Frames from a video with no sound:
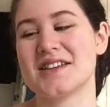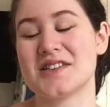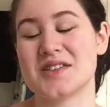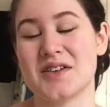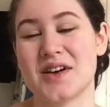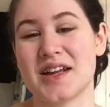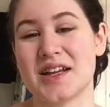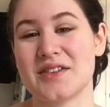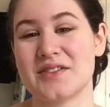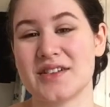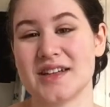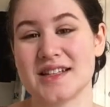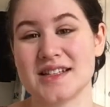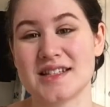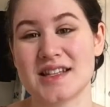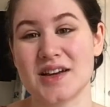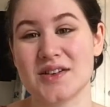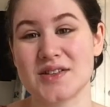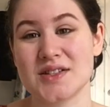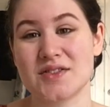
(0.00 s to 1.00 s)
So anyways,
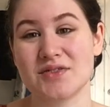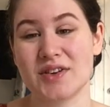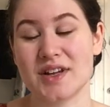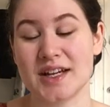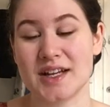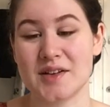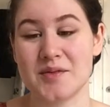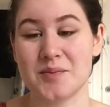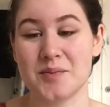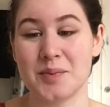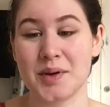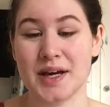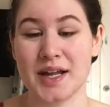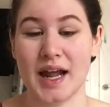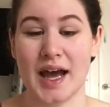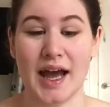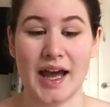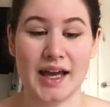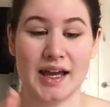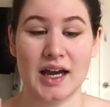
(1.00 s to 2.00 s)
that was funny. But
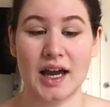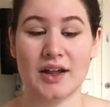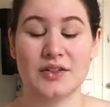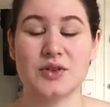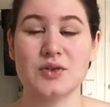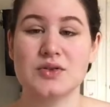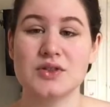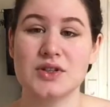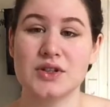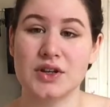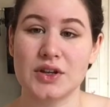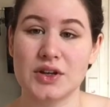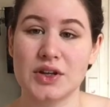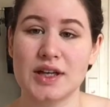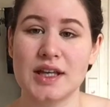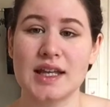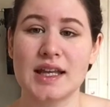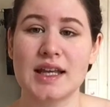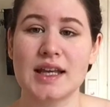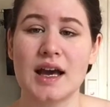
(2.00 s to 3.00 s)
I got through
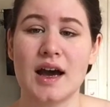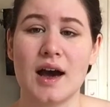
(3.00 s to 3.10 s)
security.